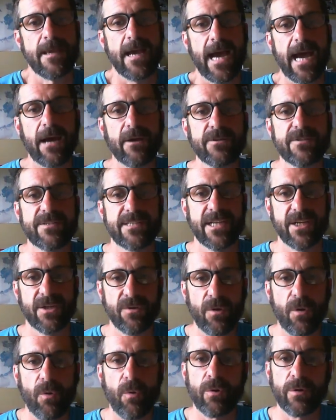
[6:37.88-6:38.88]
how
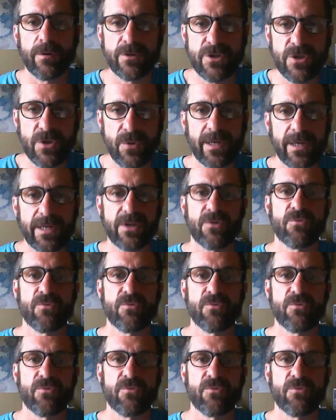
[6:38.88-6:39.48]
Sarah Orne Jewett